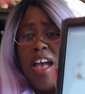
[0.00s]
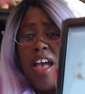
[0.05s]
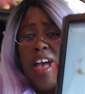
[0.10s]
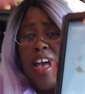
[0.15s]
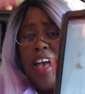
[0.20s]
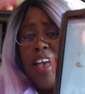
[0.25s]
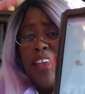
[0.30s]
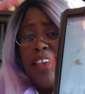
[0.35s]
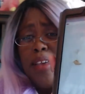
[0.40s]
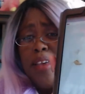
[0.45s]

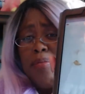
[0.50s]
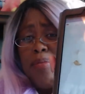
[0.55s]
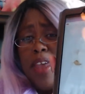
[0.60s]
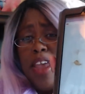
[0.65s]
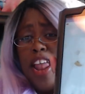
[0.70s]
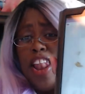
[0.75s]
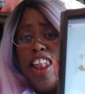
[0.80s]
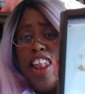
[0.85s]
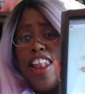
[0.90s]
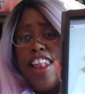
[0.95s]
I am
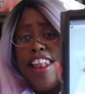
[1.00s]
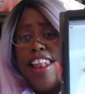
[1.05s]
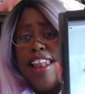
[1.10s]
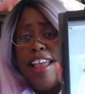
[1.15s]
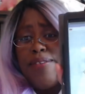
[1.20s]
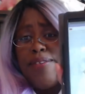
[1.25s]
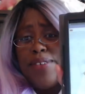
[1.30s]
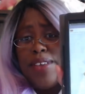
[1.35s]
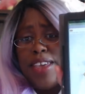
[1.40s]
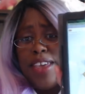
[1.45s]

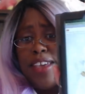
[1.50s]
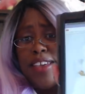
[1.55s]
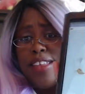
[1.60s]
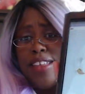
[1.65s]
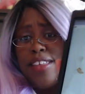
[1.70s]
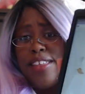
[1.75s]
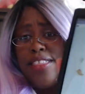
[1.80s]
loving